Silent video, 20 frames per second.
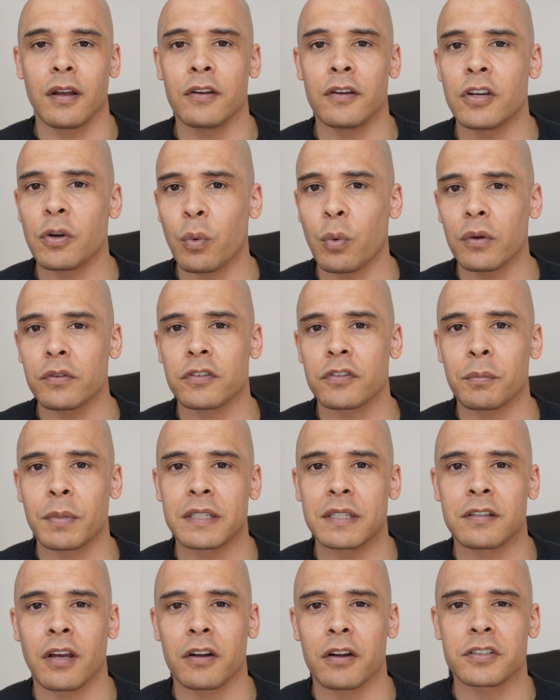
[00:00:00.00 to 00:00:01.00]
And you want to be
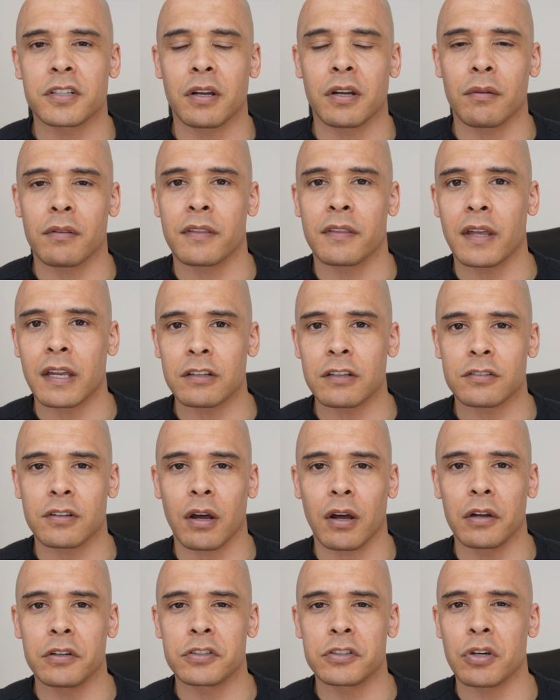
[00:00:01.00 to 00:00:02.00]
touching on things
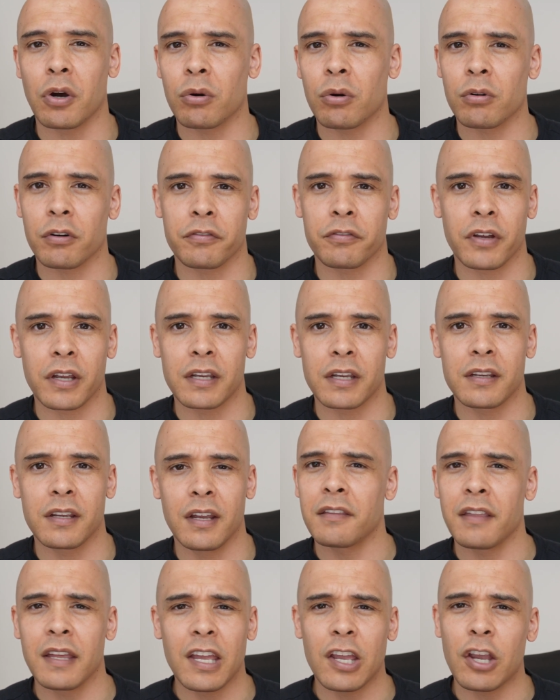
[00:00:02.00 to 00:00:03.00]
like geography,
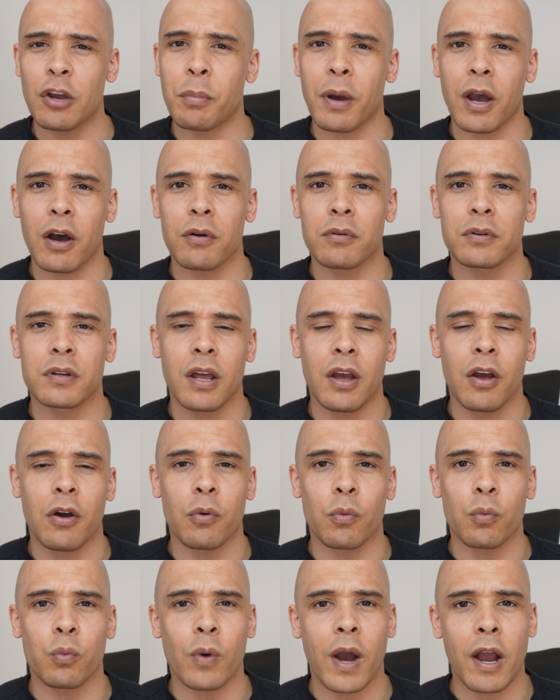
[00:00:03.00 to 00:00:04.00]
thinking about
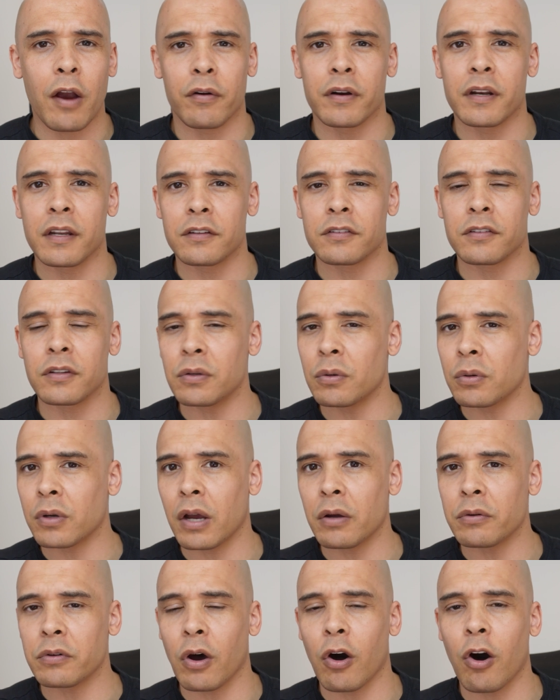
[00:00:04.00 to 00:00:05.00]
where it is that you're
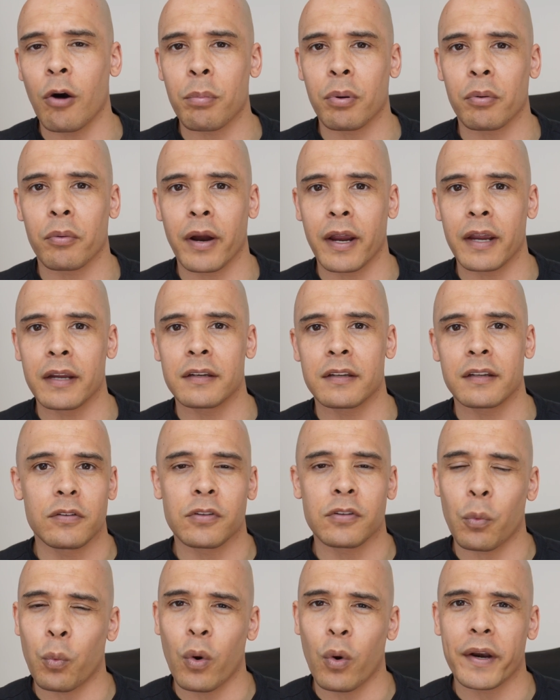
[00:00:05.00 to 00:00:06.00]
going to operate.
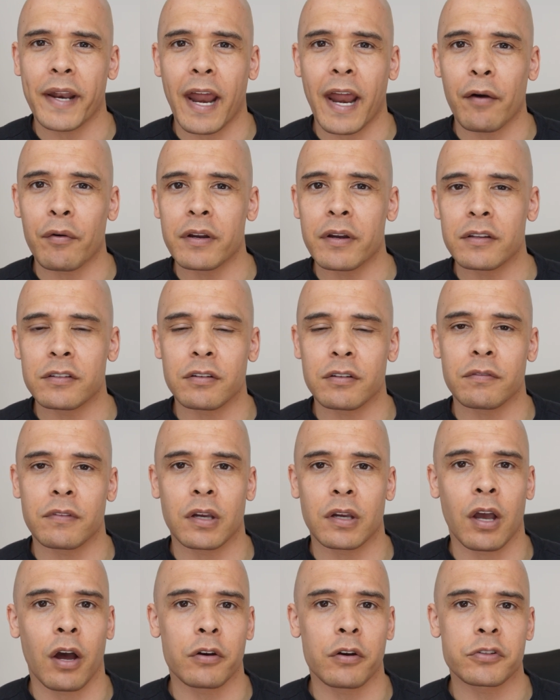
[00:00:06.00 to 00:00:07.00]
So what areas of the
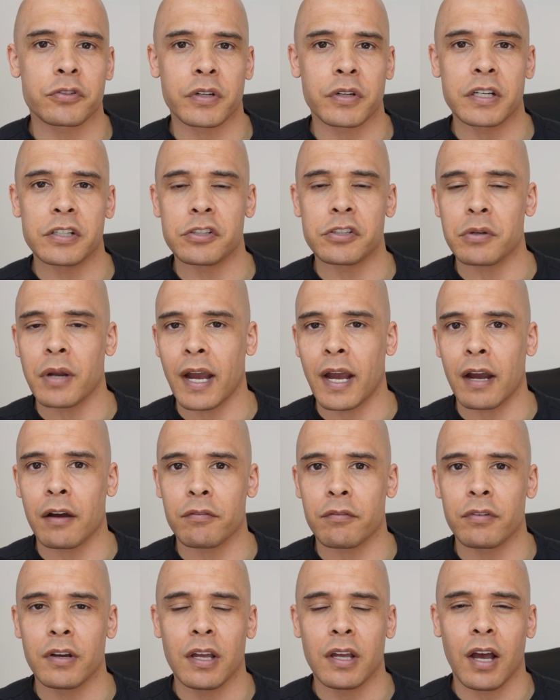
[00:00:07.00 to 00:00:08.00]
country do you
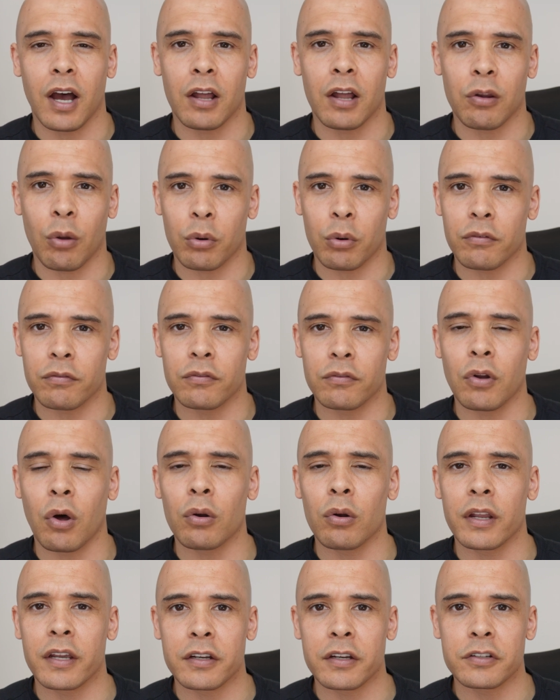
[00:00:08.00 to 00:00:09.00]
have a lot of
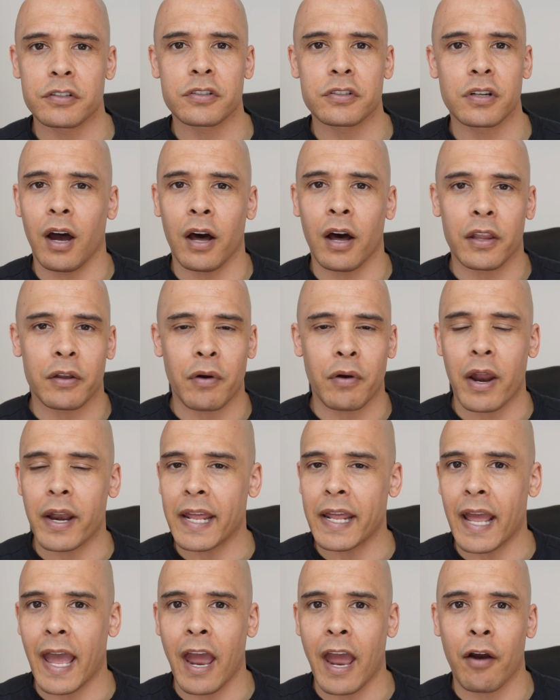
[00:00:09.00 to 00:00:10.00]
knowledge? Are there
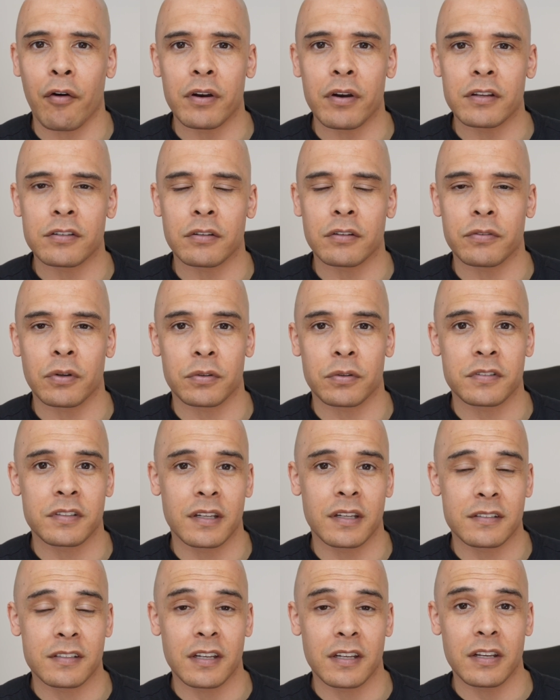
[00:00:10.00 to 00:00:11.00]
any areas of your
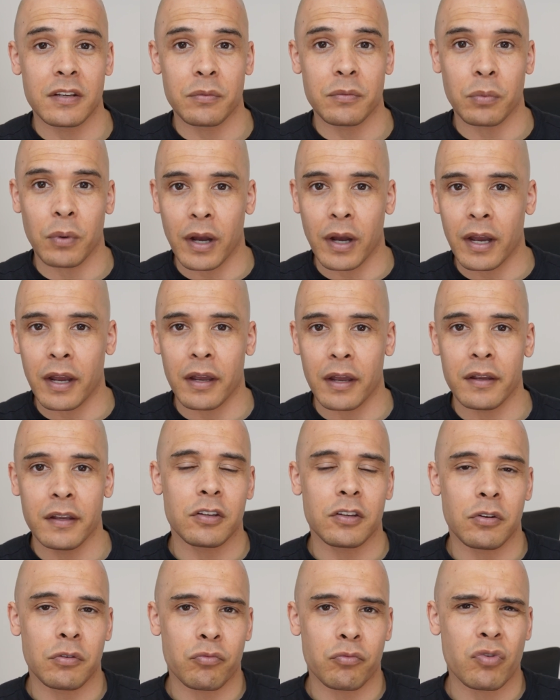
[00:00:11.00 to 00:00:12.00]
city where
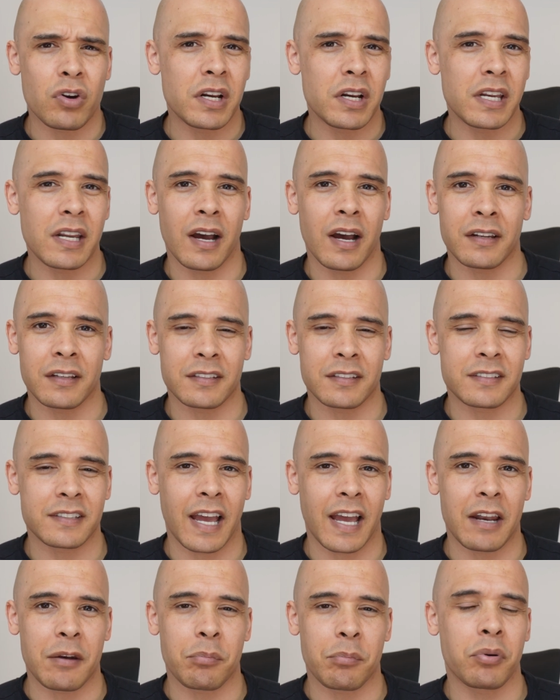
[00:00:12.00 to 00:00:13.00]
you really
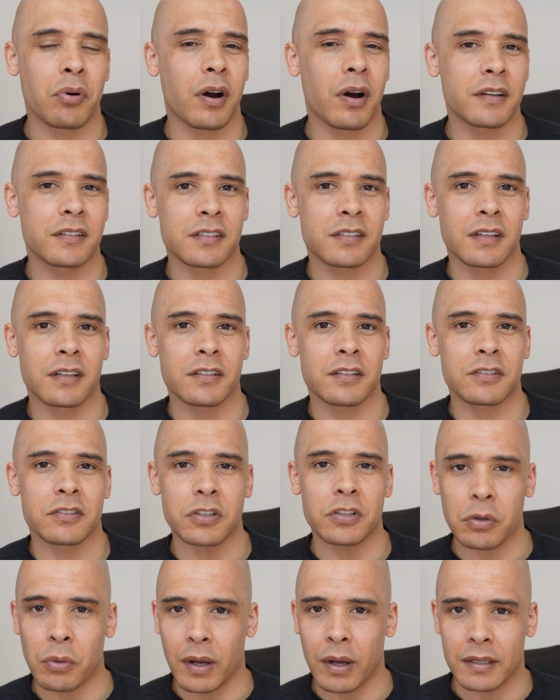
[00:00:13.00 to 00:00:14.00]
understand prices,
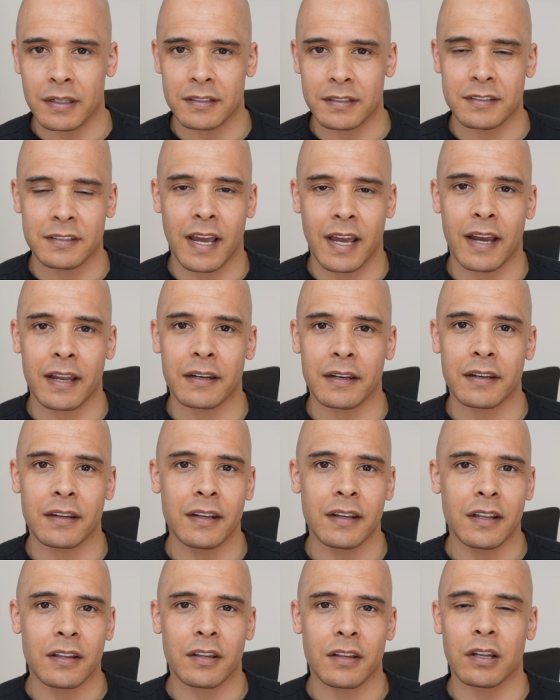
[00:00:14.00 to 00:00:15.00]
you understand
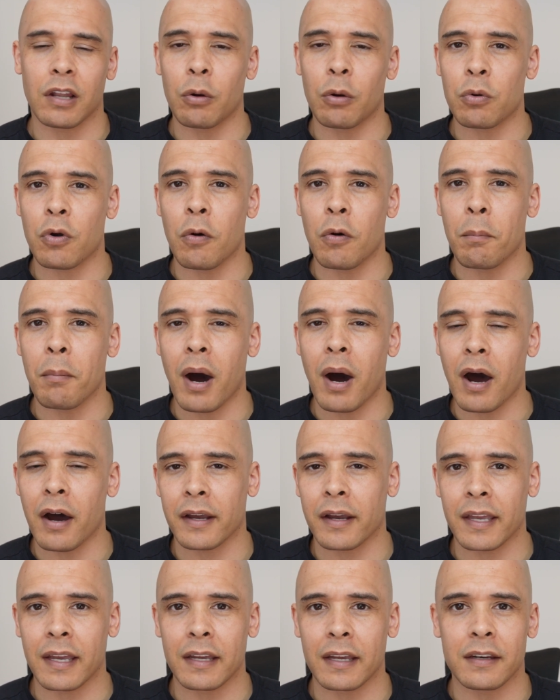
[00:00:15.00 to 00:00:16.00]
the local
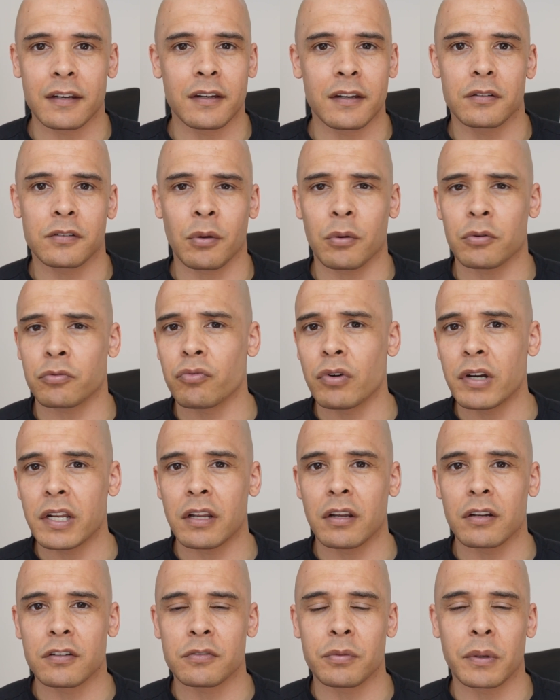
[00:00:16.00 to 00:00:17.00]
market? So it's really
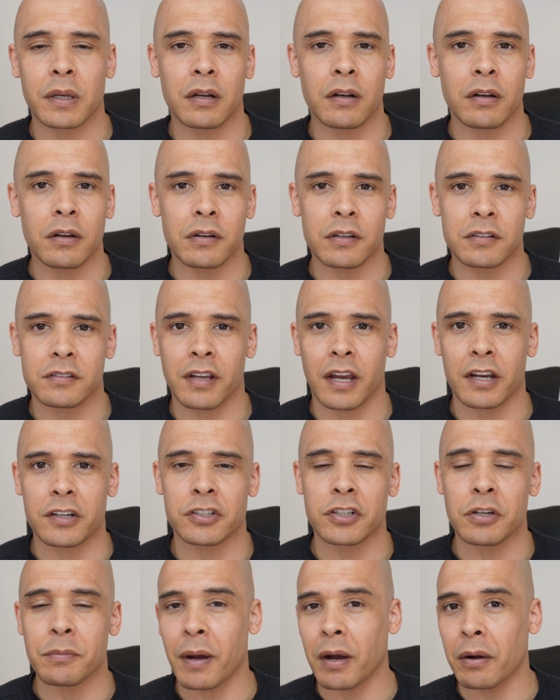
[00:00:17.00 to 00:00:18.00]
good to include a
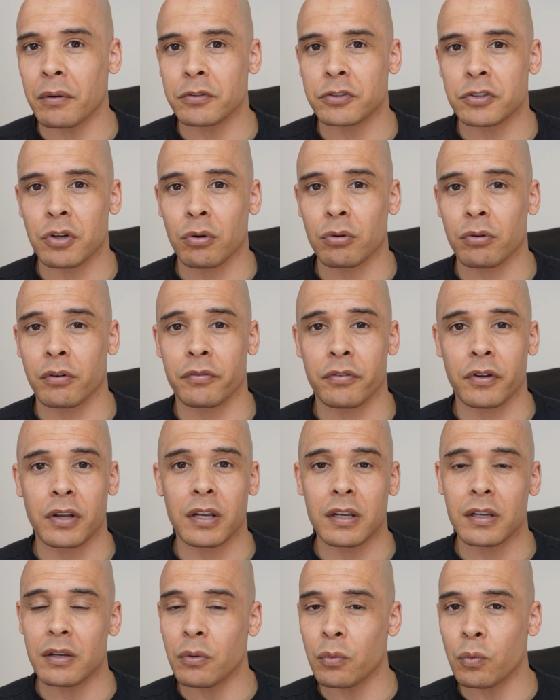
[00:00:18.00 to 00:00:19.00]
section about
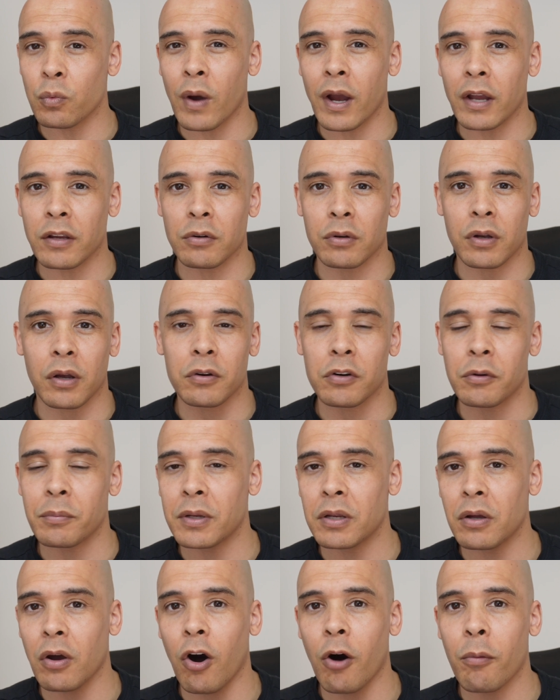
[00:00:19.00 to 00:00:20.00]
geography, where you're going to
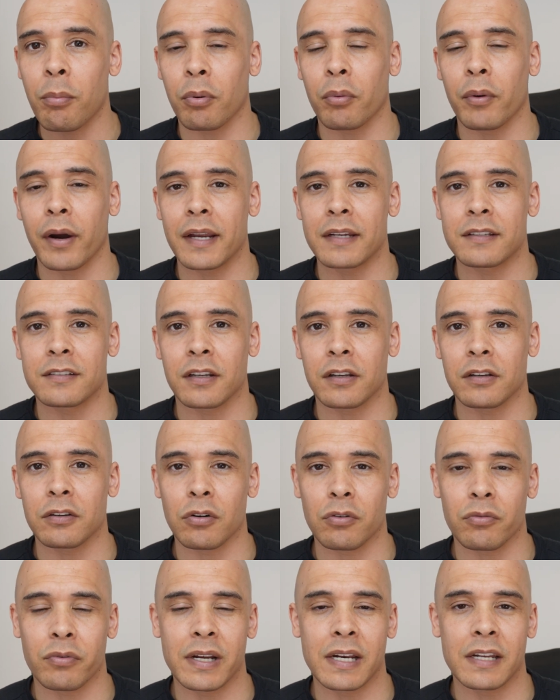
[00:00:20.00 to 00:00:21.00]
be operating
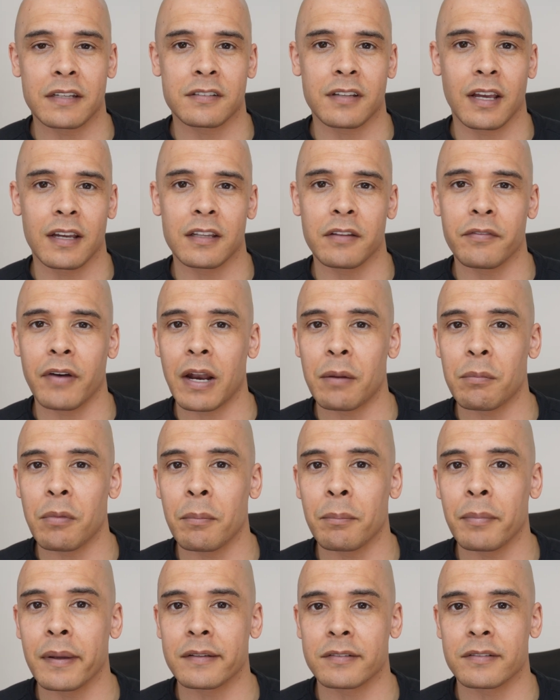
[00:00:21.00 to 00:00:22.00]
your real estate
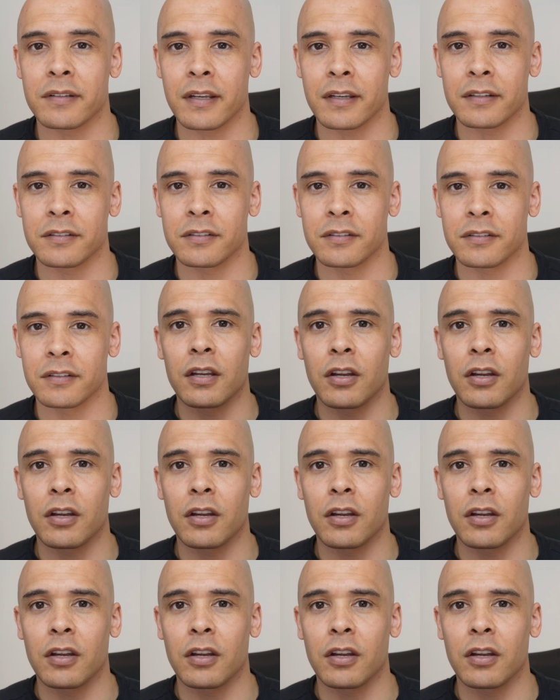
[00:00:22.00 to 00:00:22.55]
development business.